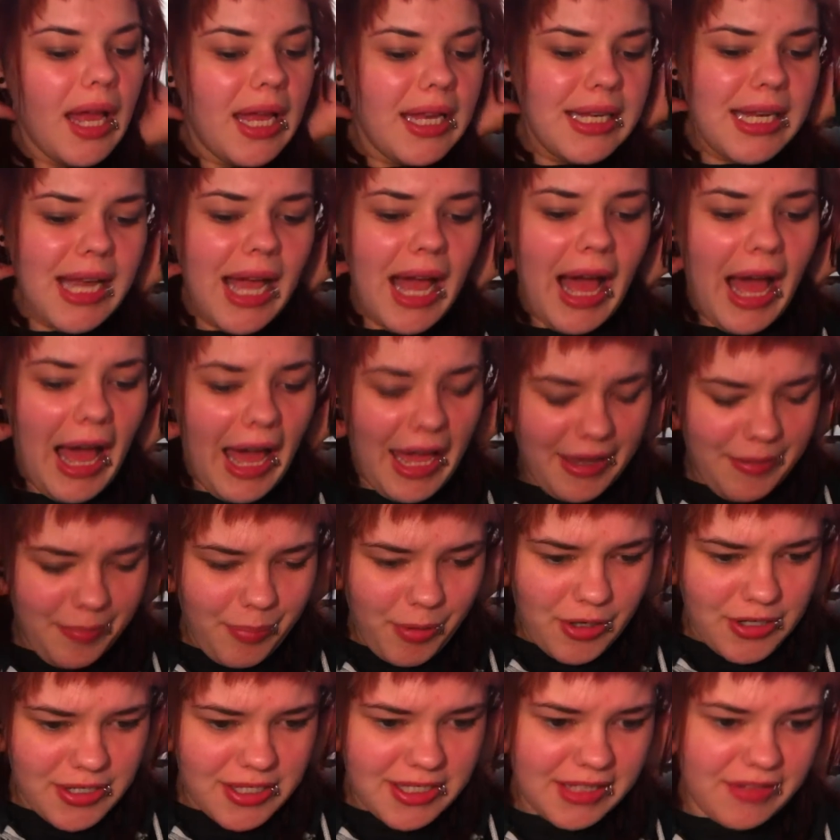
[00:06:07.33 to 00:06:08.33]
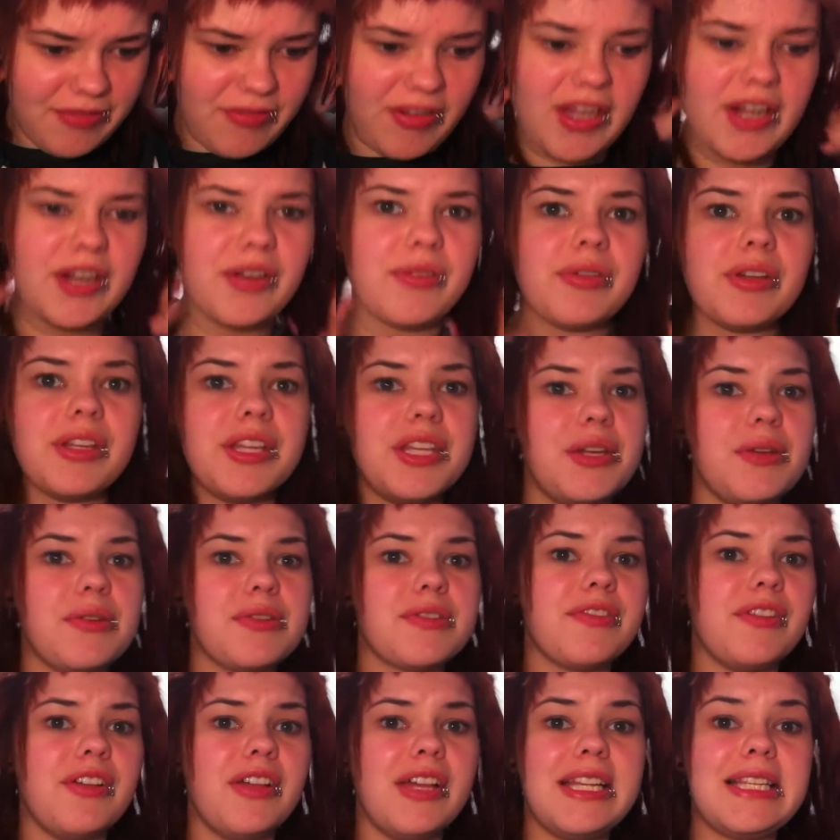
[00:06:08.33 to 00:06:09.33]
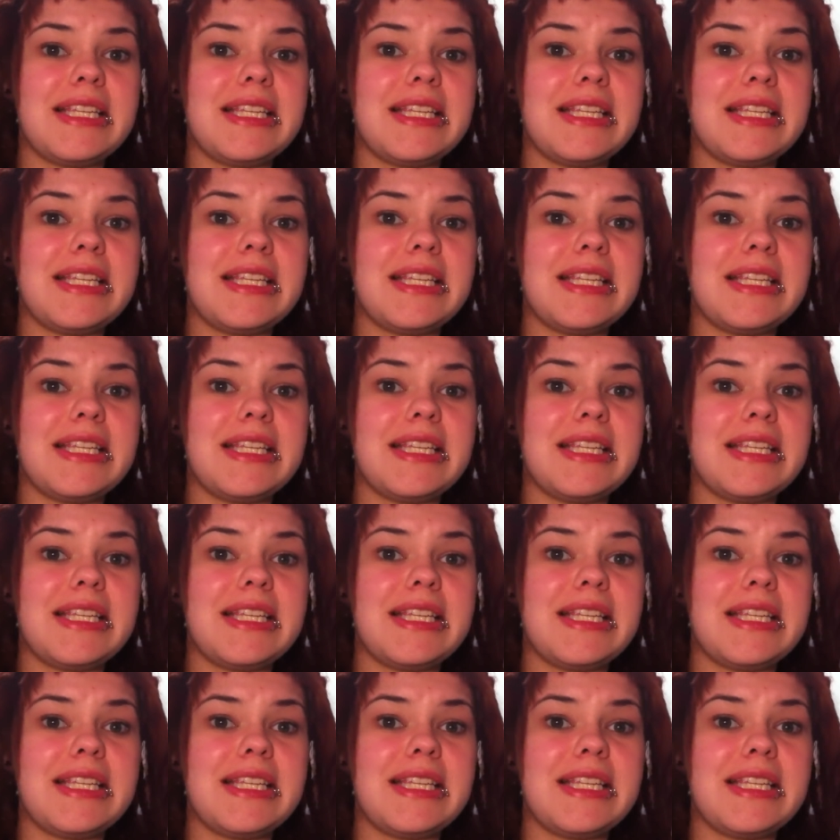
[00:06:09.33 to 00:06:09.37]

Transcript: And yeah, I personally find it really useful.